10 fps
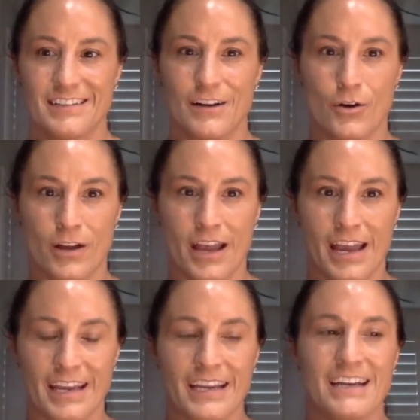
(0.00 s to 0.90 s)

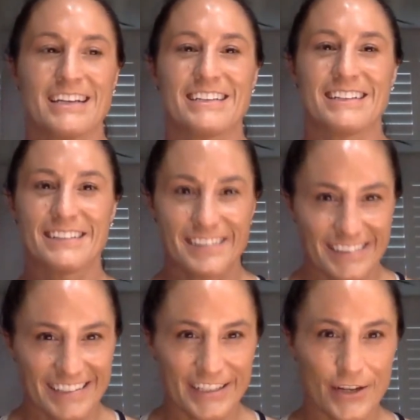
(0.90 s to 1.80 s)
okay
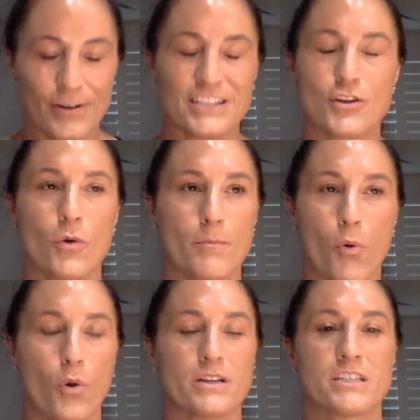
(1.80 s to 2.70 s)
you know, it's so
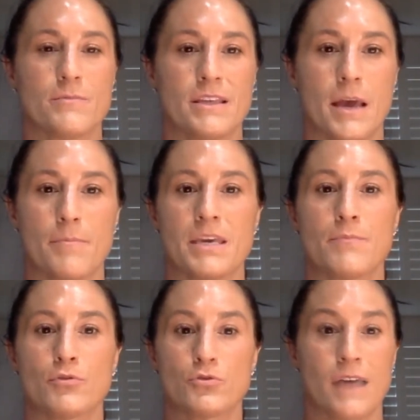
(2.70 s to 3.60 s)
important to me that
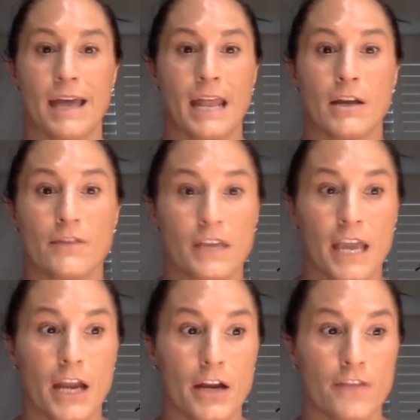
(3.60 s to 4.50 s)
people do that. And I don't even
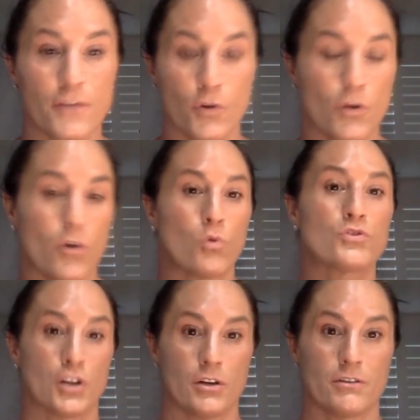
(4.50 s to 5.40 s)
care if you're
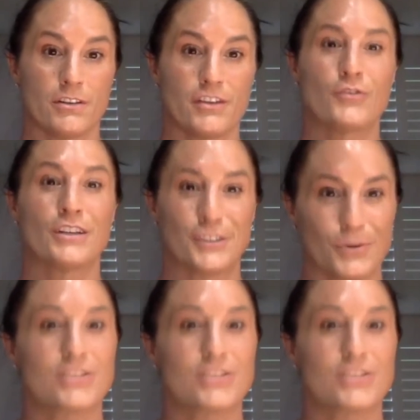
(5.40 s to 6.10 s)
older. Yeah. You can do well,